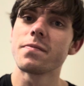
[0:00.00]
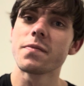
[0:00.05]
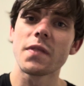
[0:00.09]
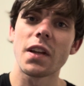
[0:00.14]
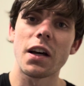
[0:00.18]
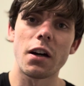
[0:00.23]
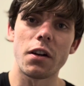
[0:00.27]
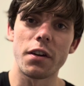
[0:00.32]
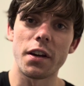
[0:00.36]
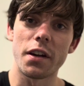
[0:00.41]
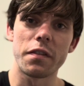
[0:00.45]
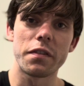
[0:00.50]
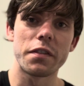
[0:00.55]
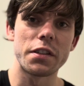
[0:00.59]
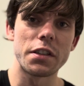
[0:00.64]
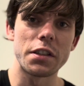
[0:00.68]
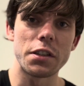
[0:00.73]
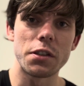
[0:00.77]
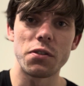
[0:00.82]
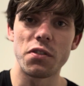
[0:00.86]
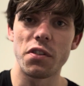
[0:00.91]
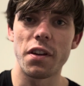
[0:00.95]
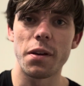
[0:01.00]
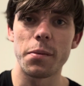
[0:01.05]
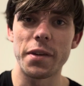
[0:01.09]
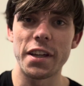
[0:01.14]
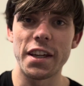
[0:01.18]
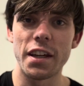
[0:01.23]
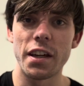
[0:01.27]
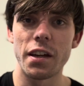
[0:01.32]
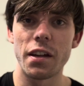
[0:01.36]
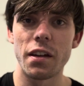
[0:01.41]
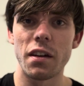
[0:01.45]
I'll definitely use them
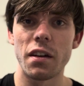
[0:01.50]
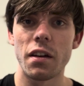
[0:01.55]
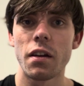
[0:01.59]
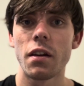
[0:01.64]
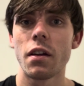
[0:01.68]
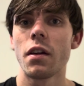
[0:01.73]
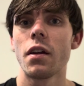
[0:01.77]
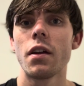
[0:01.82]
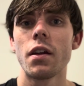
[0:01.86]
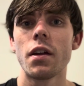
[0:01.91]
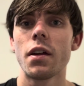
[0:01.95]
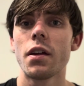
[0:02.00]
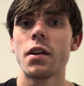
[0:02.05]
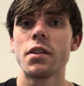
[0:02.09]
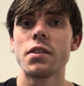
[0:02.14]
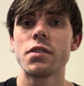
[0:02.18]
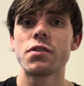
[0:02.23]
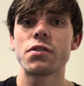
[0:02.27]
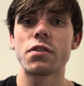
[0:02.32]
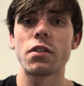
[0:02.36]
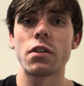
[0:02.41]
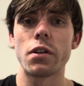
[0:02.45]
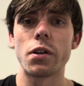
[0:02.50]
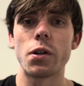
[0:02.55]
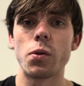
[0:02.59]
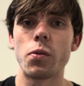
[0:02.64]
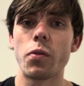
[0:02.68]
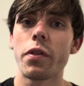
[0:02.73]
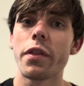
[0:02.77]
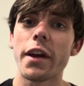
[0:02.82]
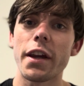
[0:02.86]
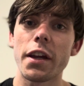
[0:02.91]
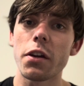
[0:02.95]
again. So
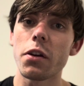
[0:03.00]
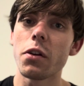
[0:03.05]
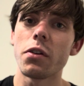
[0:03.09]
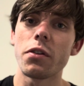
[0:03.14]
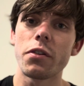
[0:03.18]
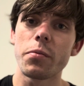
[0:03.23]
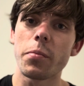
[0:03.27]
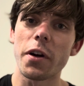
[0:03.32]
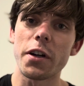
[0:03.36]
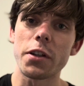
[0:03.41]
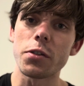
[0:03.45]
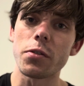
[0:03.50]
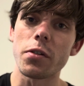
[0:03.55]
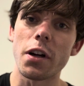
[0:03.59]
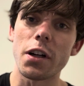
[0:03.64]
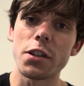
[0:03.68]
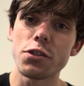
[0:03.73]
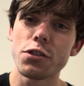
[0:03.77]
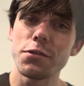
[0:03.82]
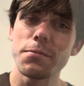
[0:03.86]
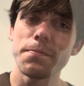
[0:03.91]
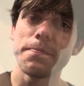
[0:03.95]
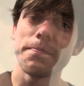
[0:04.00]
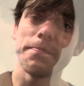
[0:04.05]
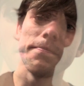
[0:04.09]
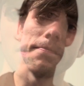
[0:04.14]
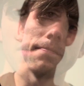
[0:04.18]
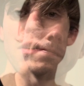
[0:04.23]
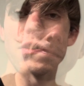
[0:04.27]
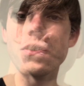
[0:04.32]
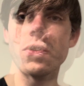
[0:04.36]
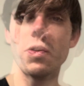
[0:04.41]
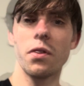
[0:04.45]
thank you to Spartan Garage.
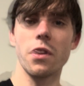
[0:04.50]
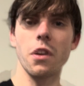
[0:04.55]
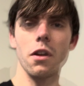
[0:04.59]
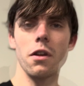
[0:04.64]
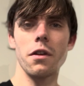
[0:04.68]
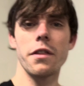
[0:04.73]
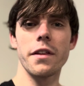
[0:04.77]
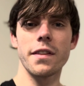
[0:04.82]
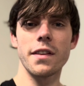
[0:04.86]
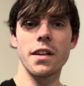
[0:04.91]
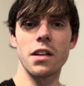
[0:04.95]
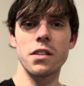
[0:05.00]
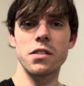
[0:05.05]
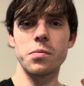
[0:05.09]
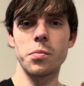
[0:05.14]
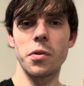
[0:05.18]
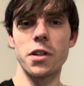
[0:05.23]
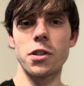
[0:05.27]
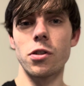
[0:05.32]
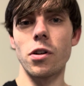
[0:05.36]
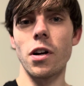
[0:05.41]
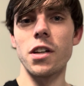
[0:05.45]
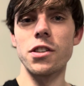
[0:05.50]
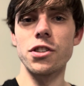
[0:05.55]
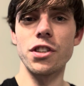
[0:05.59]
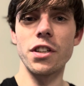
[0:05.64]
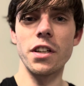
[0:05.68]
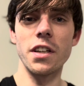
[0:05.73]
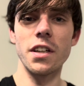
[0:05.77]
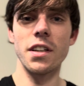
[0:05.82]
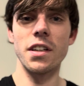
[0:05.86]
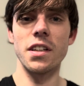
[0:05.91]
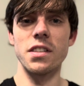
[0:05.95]
So another thing that Spartan Garage
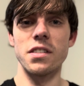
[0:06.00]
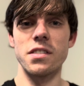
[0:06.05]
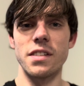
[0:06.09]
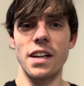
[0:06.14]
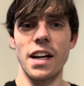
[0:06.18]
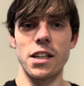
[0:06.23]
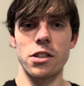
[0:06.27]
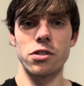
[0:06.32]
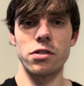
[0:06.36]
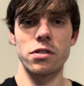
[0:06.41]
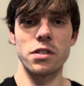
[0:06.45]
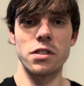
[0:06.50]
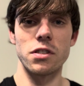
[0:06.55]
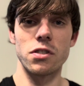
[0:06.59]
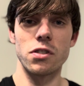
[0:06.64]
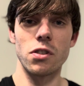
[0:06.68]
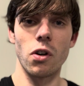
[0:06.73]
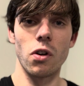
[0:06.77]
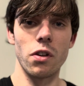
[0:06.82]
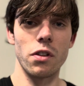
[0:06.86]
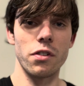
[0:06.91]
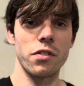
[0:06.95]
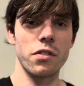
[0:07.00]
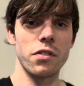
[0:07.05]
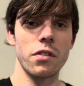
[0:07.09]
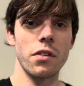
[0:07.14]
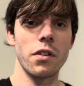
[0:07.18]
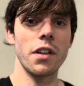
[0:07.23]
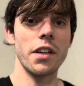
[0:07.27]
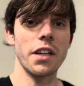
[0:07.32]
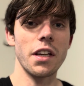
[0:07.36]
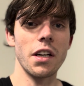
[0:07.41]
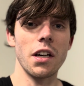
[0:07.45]
did is actually install
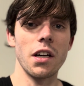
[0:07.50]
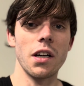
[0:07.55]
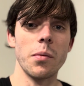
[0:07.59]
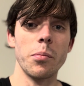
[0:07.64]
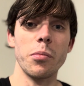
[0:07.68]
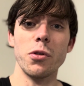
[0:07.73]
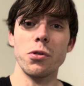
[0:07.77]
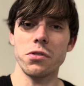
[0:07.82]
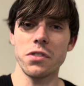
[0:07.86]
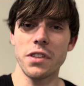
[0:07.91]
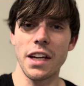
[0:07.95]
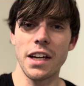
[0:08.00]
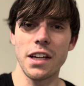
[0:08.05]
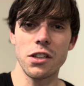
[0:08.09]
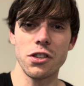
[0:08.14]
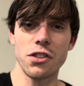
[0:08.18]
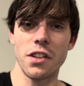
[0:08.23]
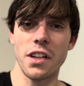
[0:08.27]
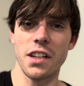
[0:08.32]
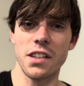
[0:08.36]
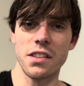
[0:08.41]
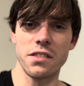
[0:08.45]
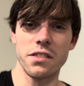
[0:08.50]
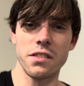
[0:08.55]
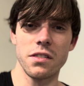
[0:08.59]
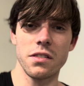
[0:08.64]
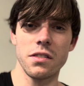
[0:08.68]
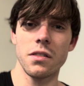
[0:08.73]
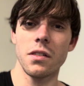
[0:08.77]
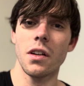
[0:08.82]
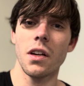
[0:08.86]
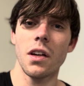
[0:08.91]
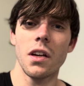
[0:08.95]
the boost gauge that is
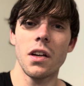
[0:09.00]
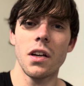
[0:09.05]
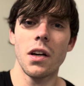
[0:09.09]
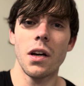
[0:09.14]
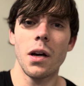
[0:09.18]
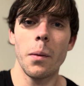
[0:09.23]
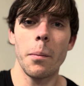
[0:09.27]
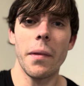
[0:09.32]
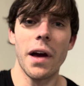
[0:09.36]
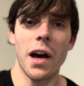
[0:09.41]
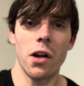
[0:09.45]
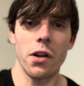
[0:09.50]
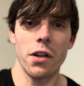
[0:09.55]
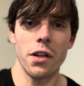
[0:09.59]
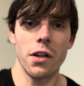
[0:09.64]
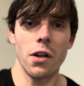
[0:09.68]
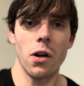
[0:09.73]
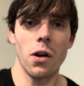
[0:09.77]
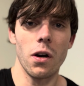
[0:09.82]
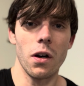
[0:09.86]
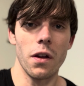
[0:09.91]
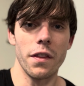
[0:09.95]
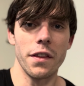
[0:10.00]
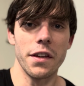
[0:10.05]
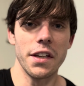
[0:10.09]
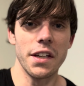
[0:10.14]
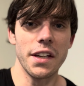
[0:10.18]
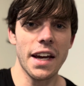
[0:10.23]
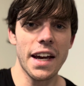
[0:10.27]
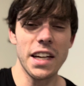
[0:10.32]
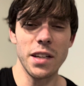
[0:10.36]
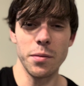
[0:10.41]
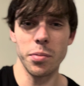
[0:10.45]
mounted on the
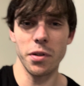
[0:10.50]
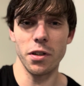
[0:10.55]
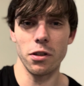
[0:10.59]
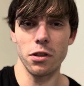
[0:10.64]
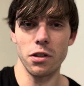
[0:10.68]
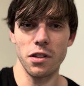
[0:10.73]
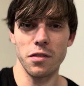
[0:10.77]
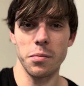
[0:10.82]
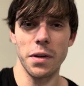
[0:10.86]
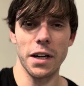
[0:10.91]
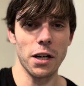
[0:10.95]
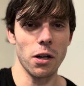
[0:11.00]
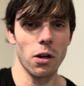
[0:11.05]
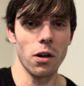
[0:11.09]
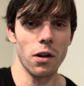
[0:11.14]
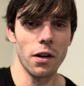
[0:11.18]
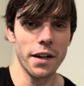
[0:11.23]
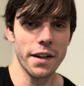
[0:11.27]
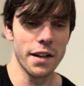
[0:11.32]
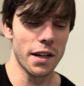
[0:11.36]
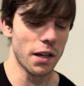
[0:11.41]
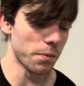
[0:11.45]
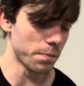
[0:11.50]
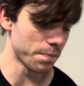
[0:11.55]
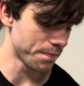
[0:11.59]
A pillar of my car right now.